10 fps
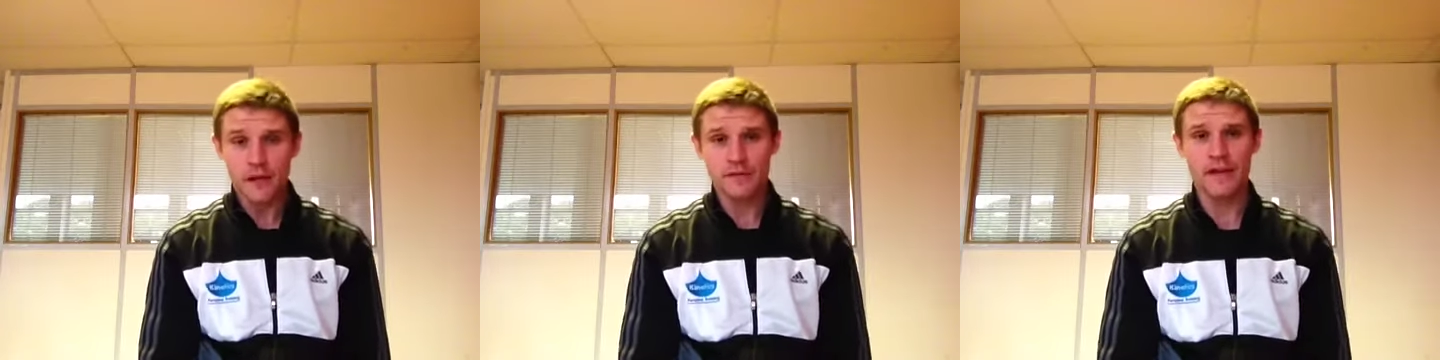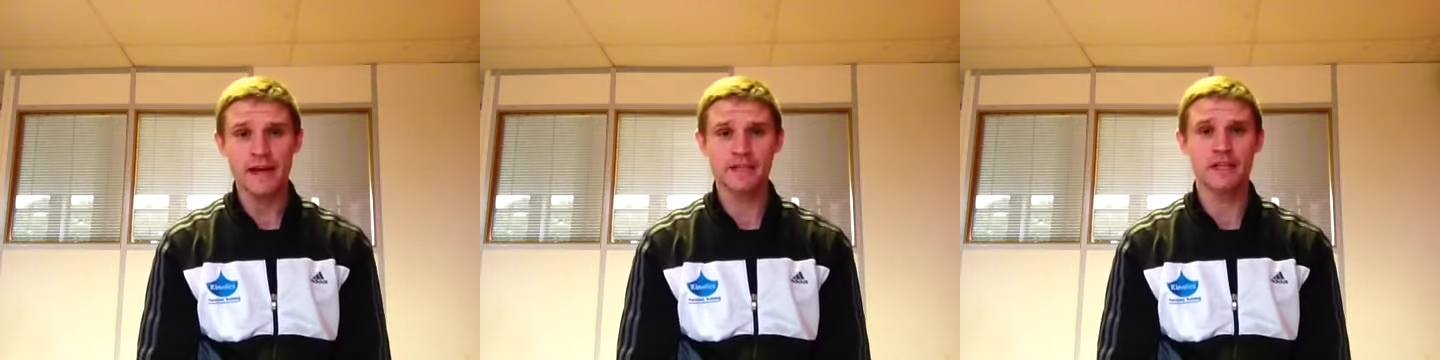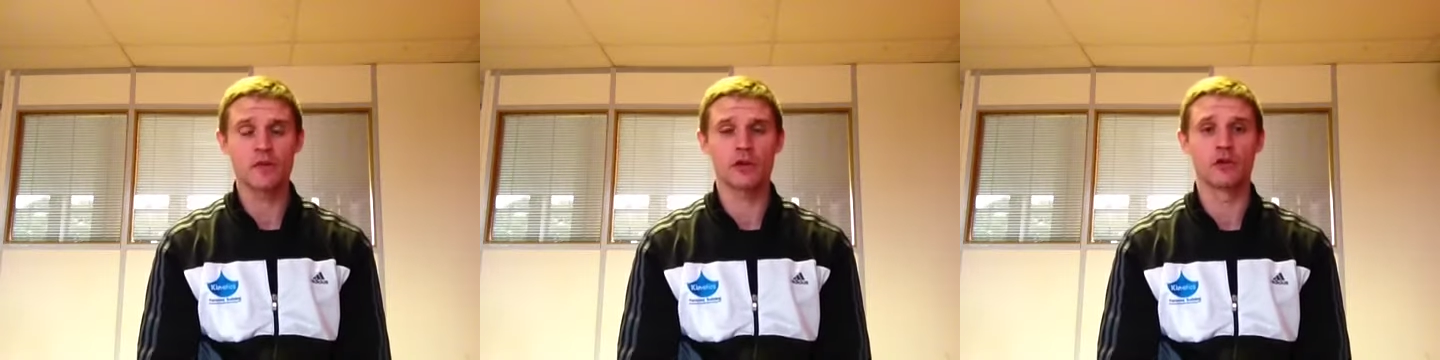The next thing
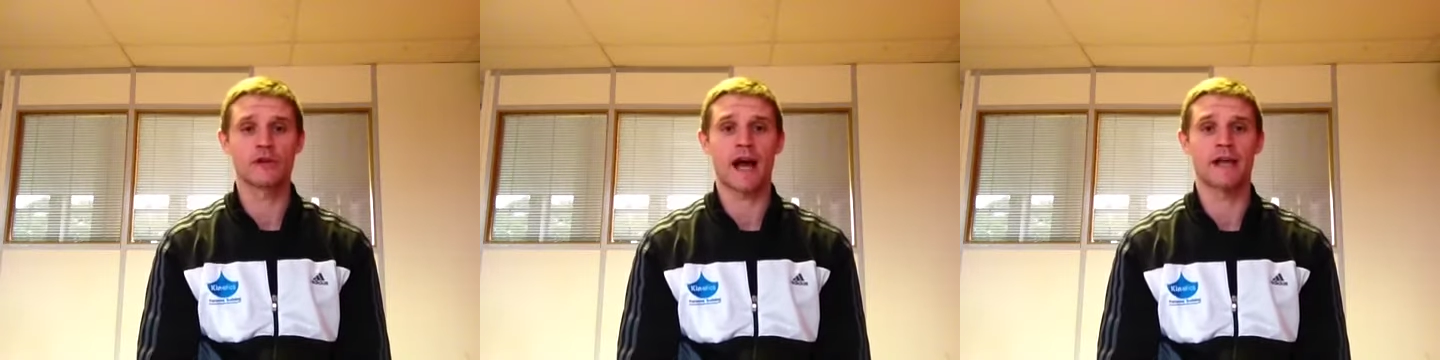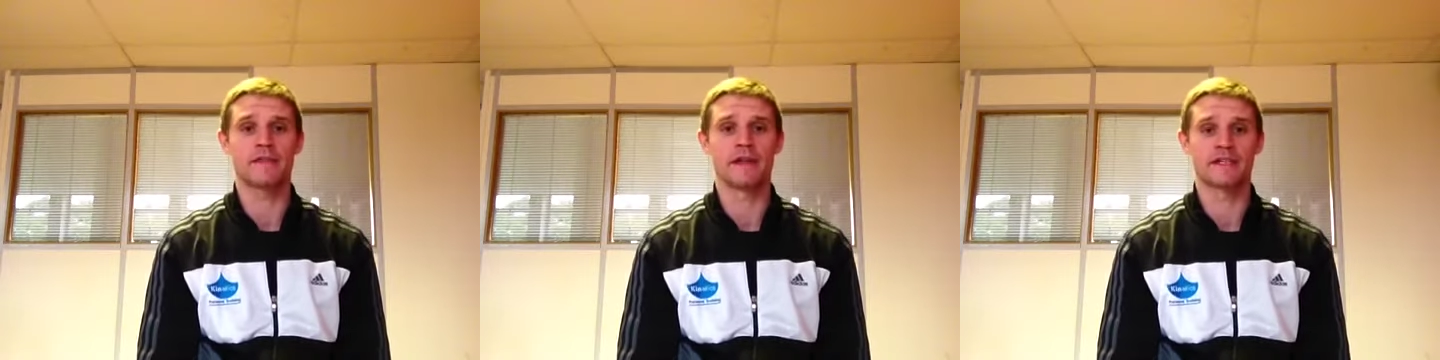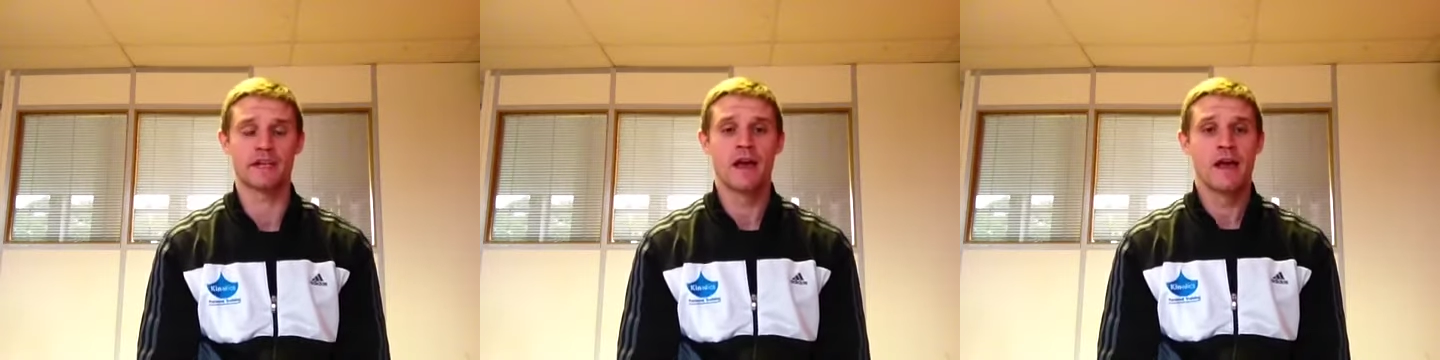I want to look at in
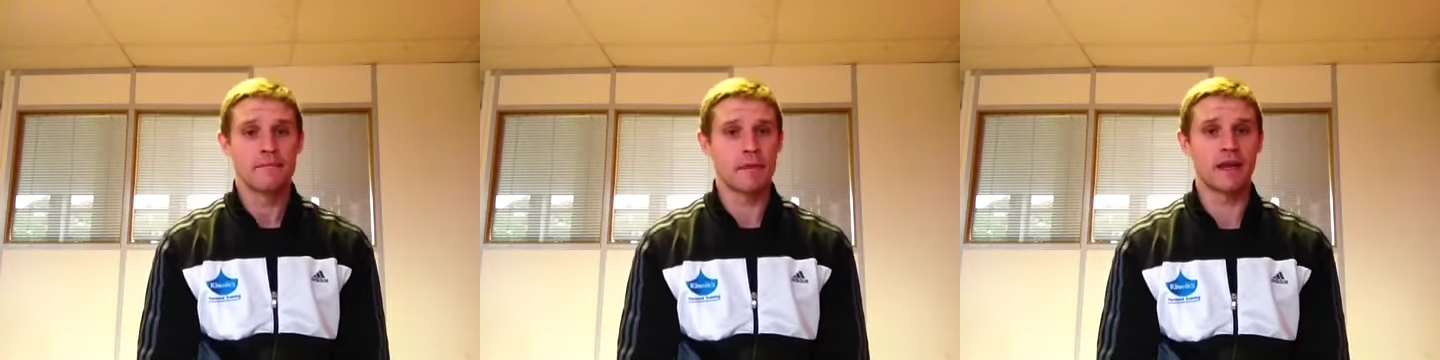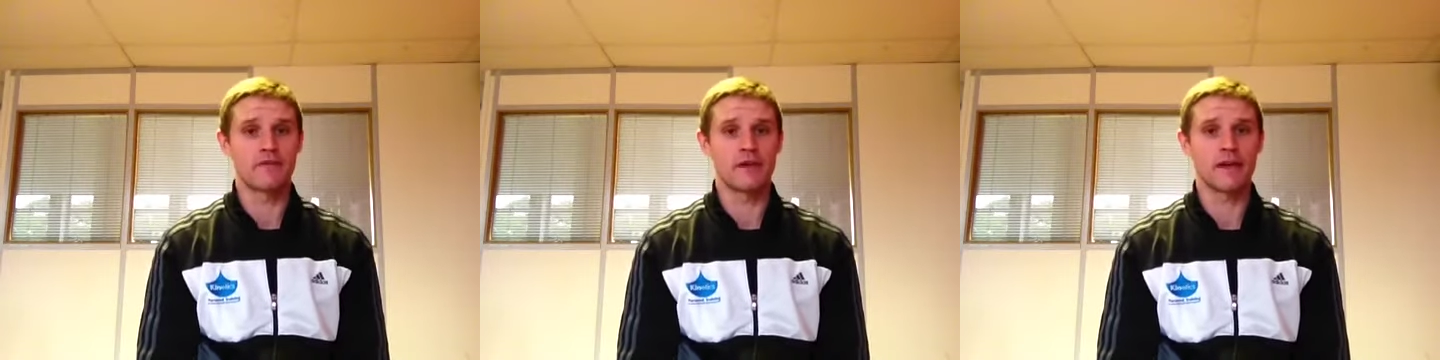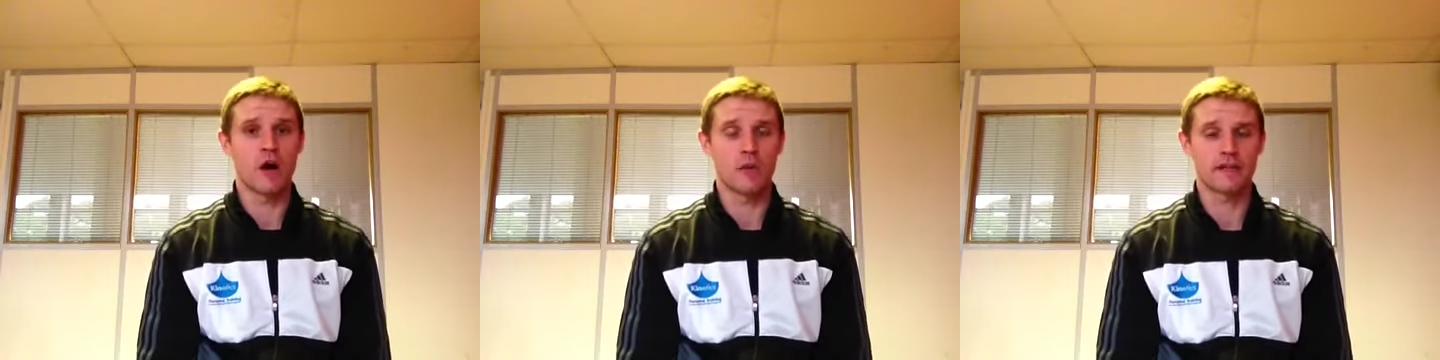this mini
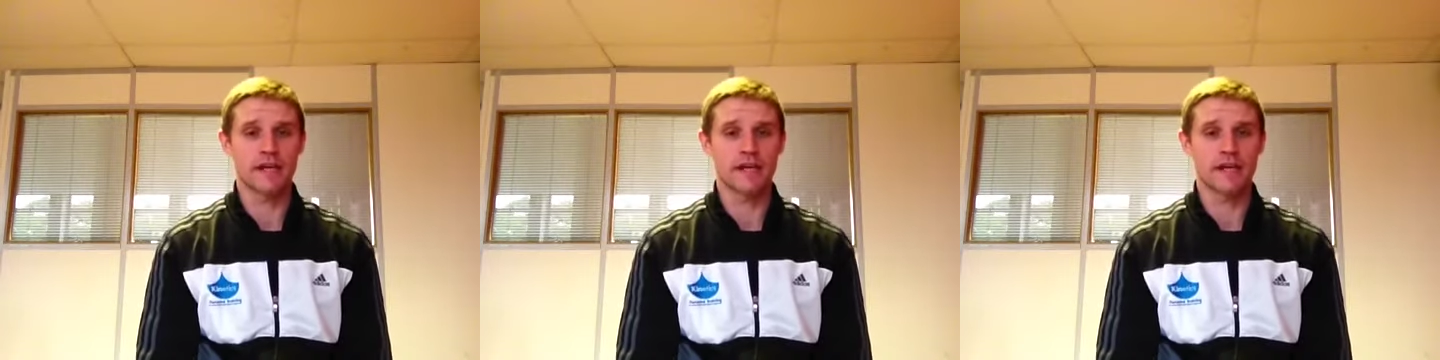video is